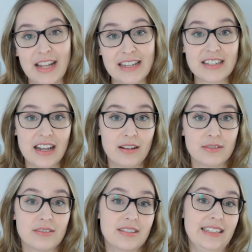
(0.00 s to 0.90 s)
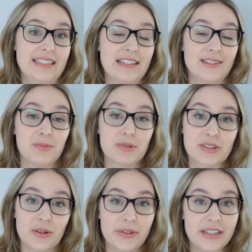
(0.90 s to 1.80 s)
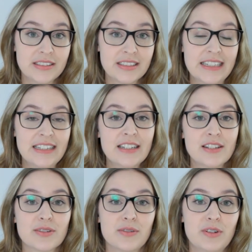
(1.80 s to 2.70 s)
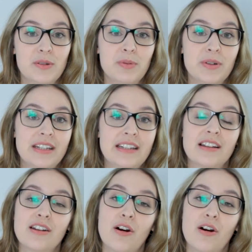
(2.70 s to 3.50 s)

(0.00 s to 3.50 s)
fleshed out or detailed persona. So you can put in a